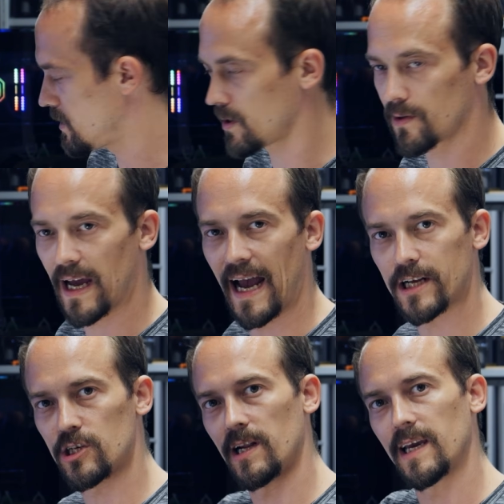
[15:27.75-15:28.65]
so they
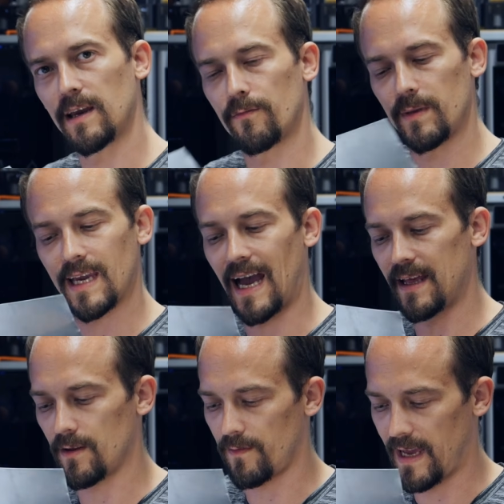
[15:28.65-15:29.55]
actually give me
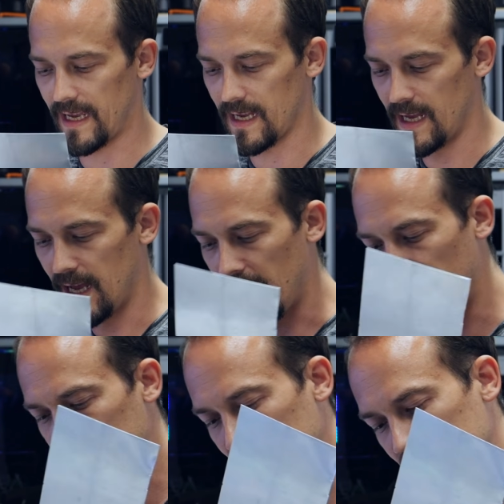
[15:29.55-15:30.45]
kind of like
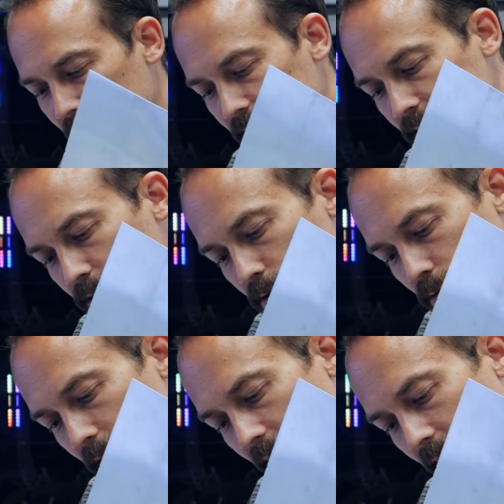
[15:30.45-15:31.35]
a little
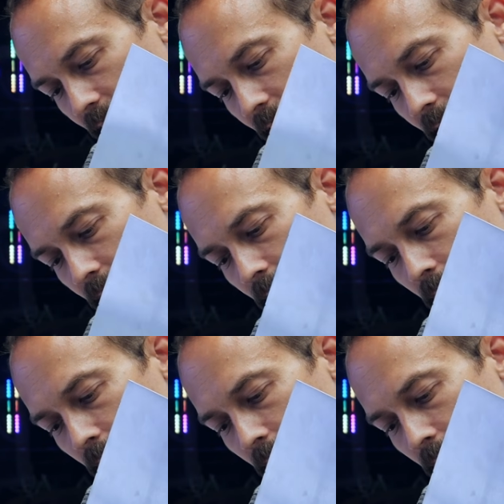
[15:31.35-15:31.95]
string.